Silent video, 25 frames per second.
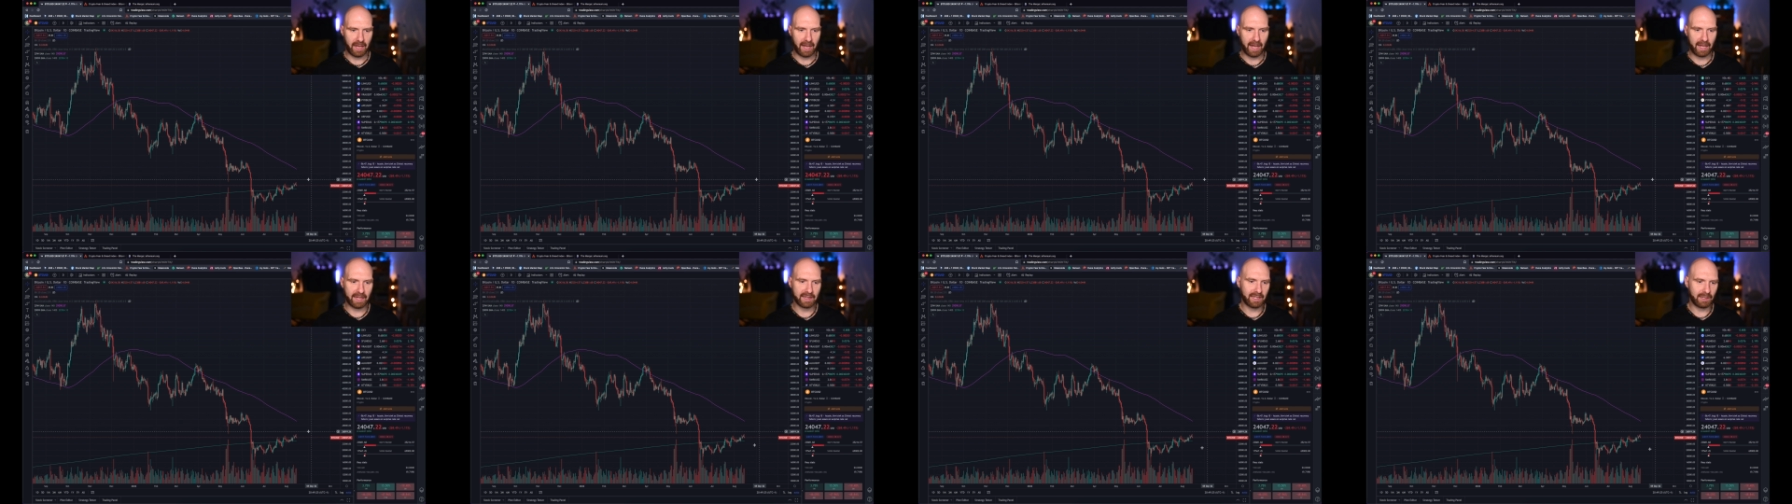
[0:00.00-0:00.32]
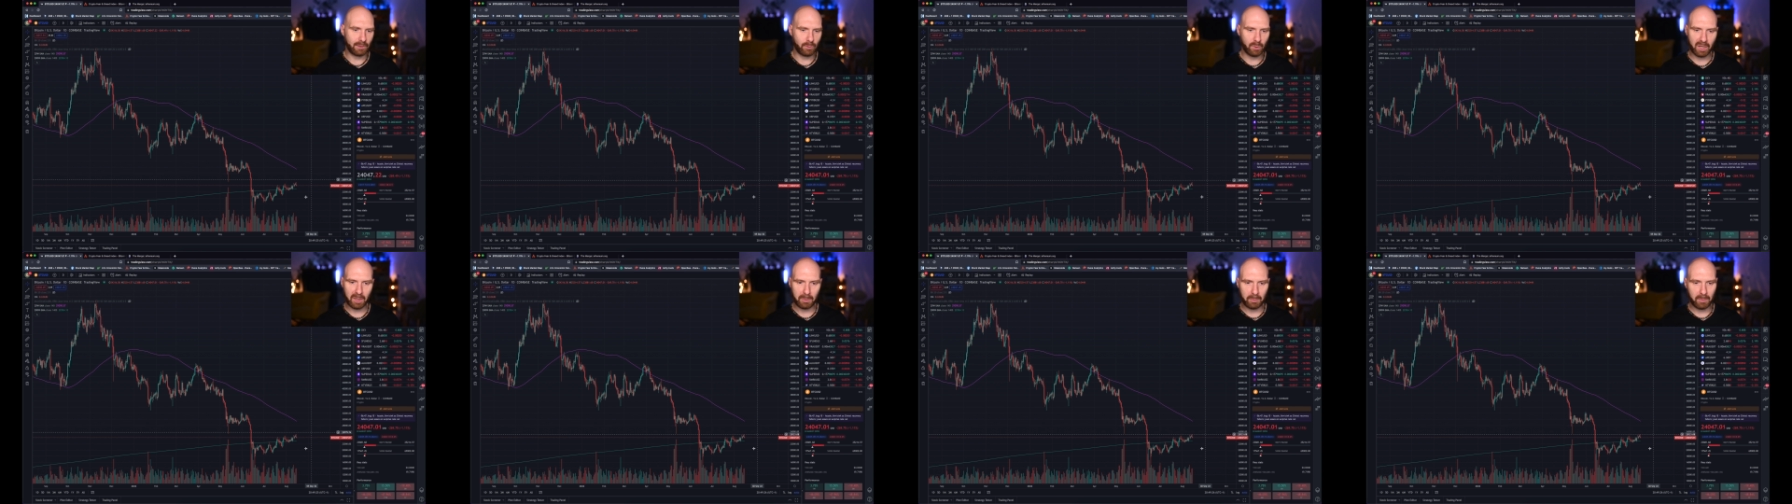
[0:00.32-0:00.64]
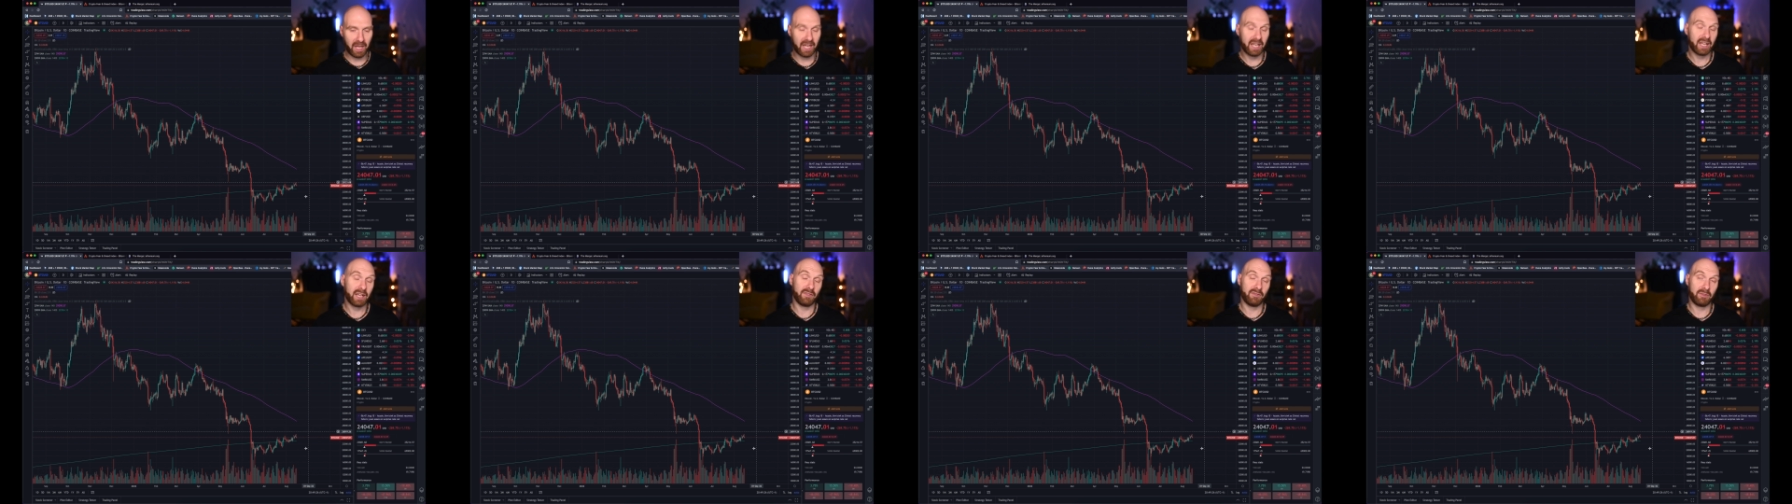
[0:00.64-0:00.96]
And then we
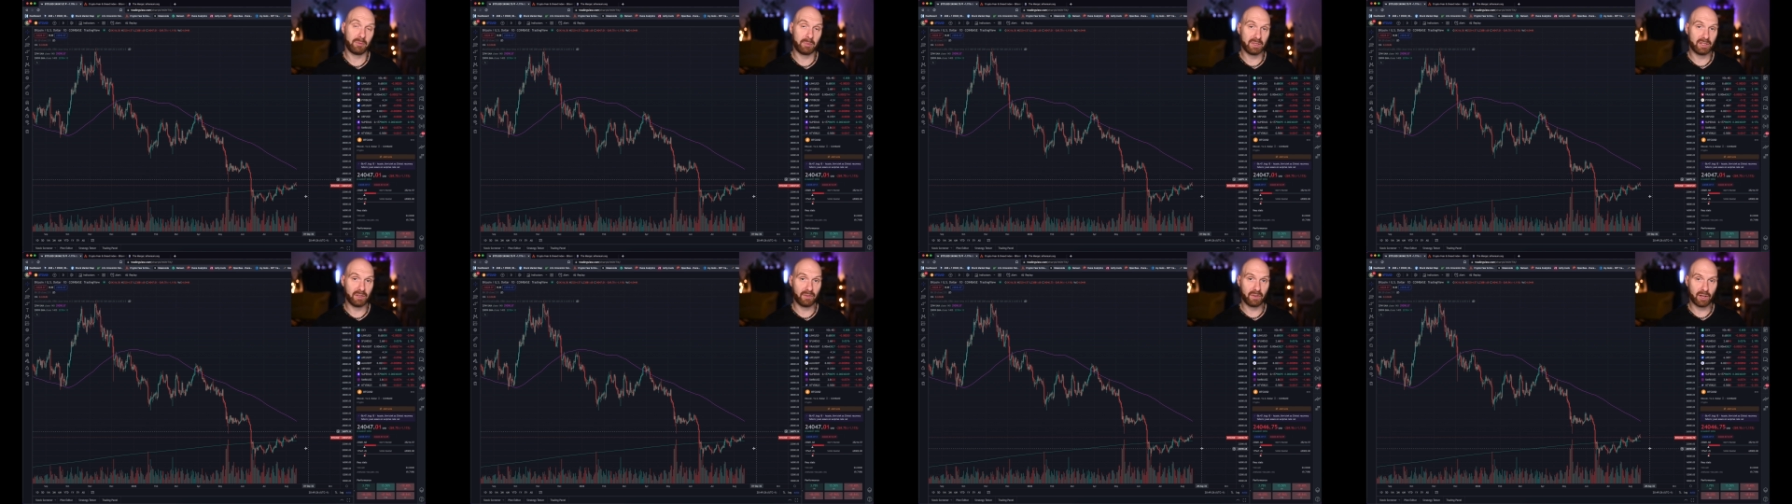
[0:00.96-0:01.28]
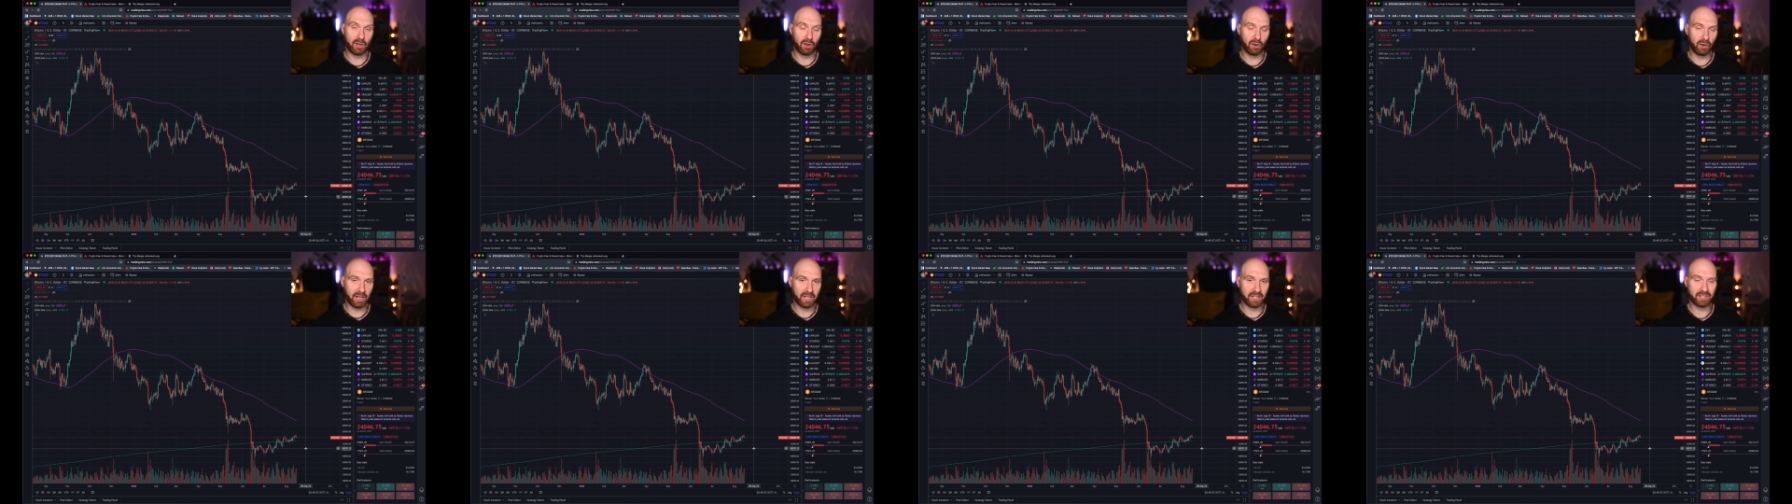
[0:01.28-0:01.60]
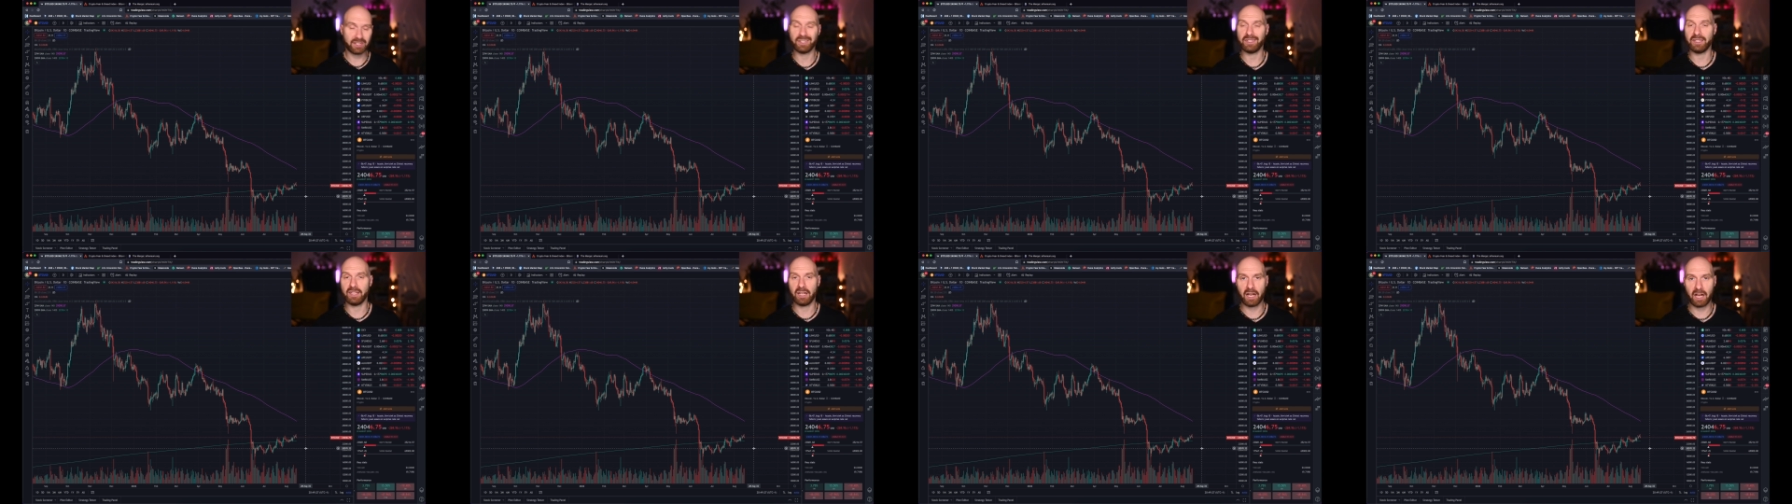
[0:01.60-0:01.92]
may have a bit of a
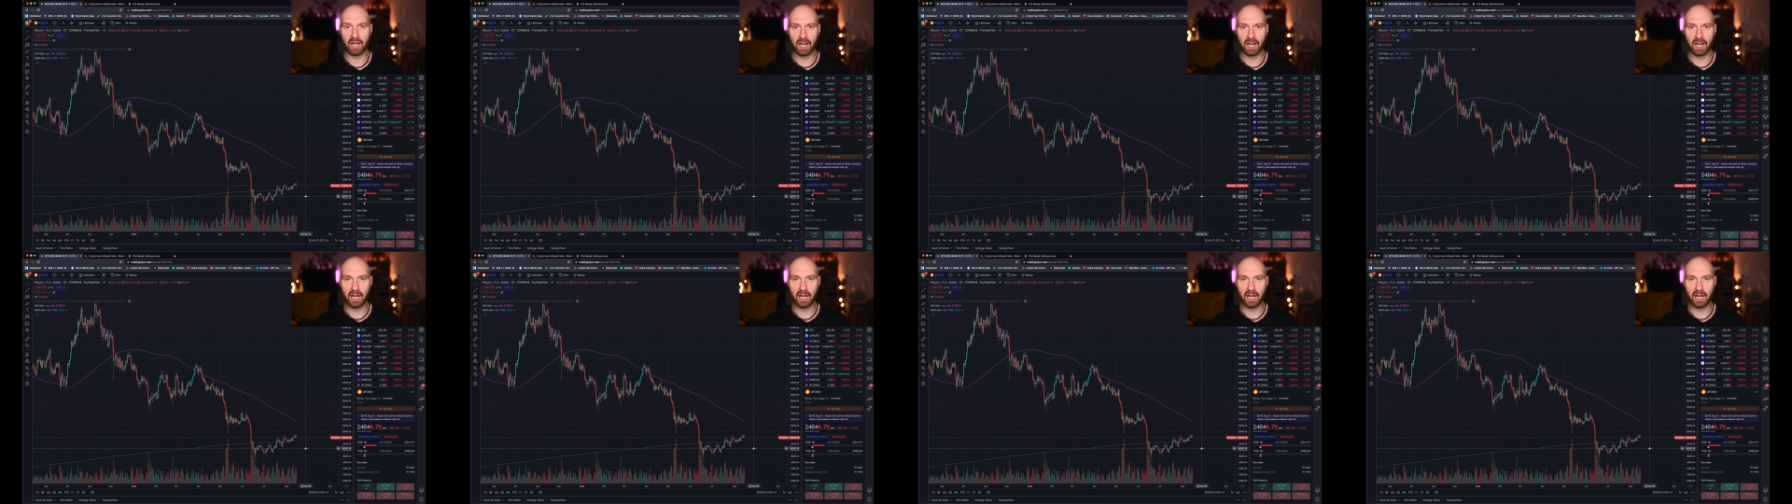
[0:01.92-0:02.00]
correction.